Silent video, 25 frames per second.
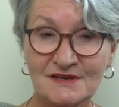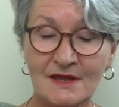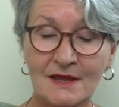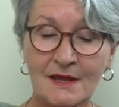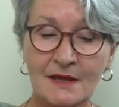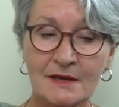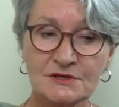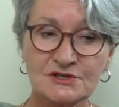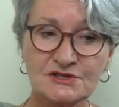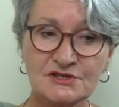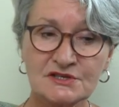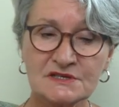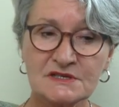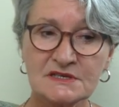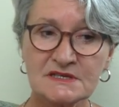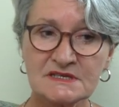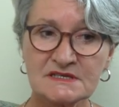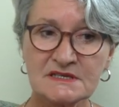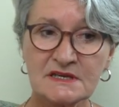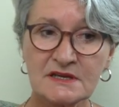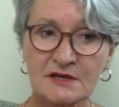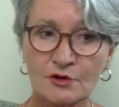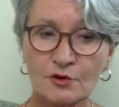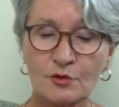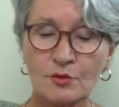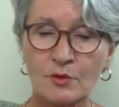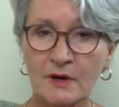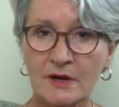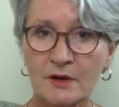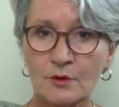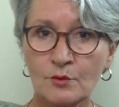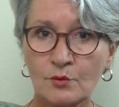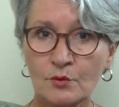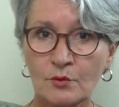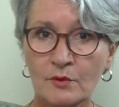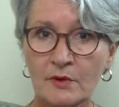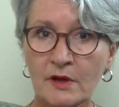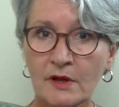And she does that quite
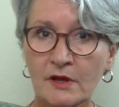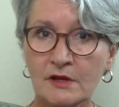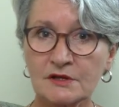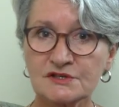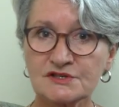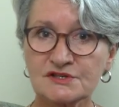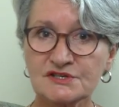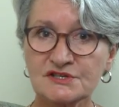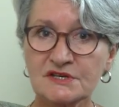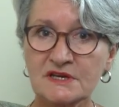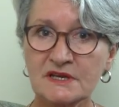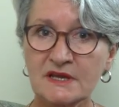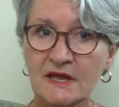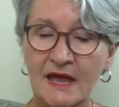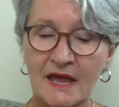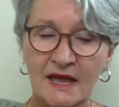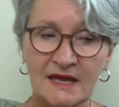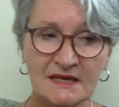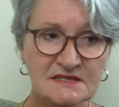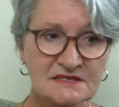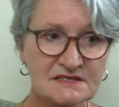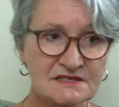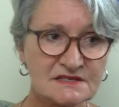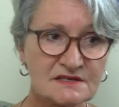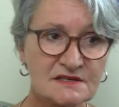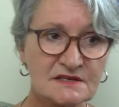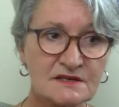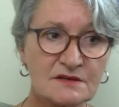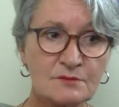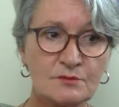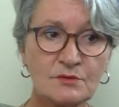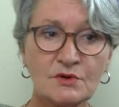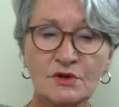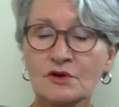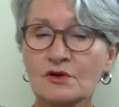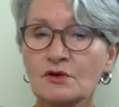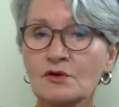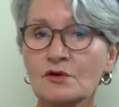well. She asks
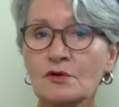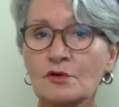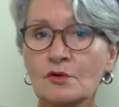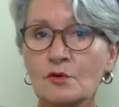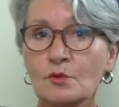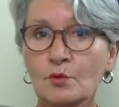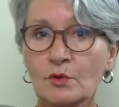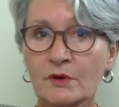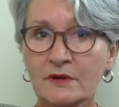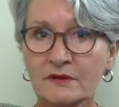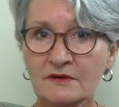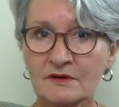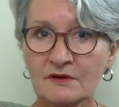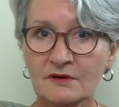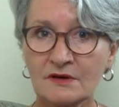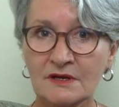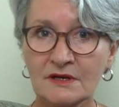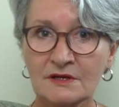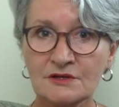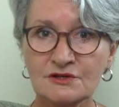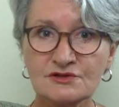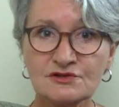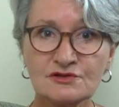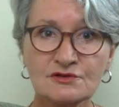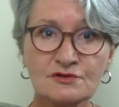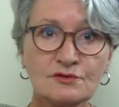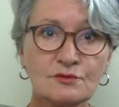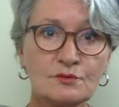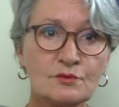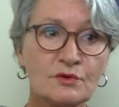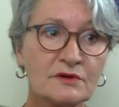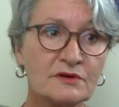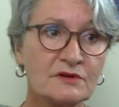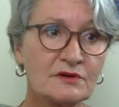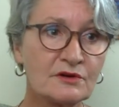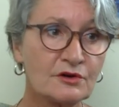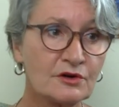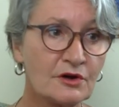them, you know, what they're into,
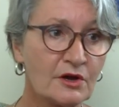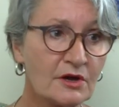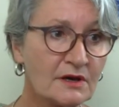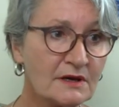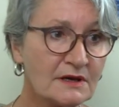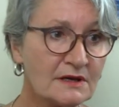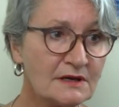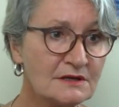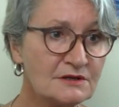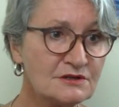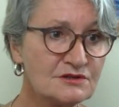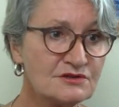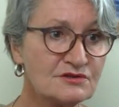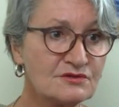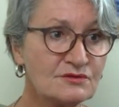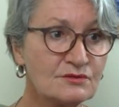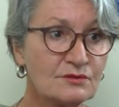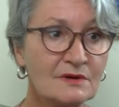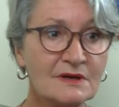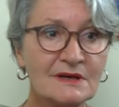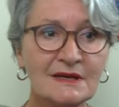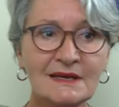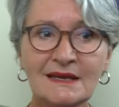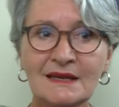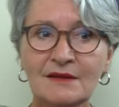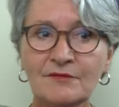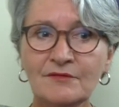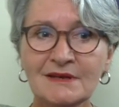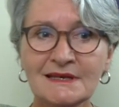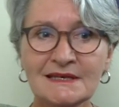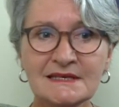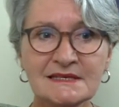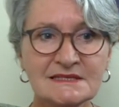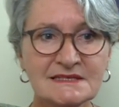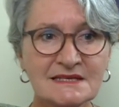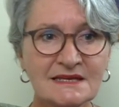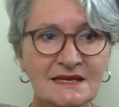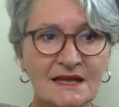what they're not into, and
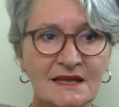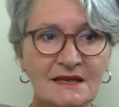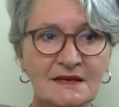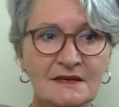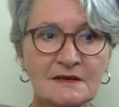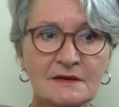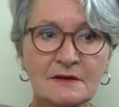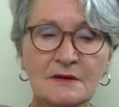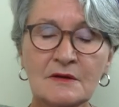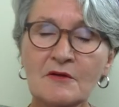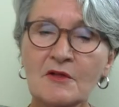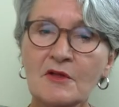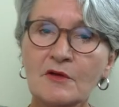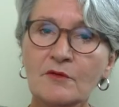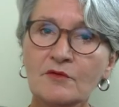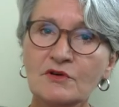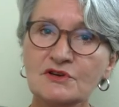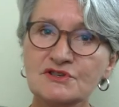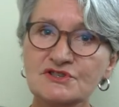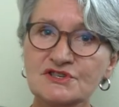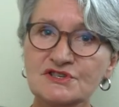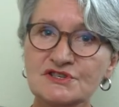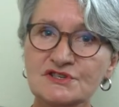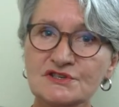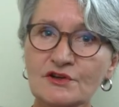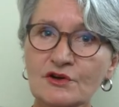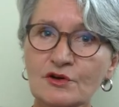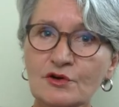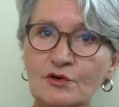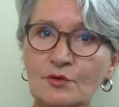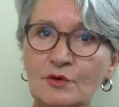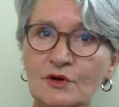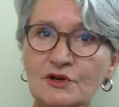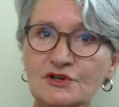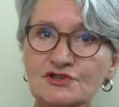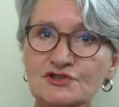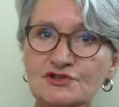even then, when she's not quite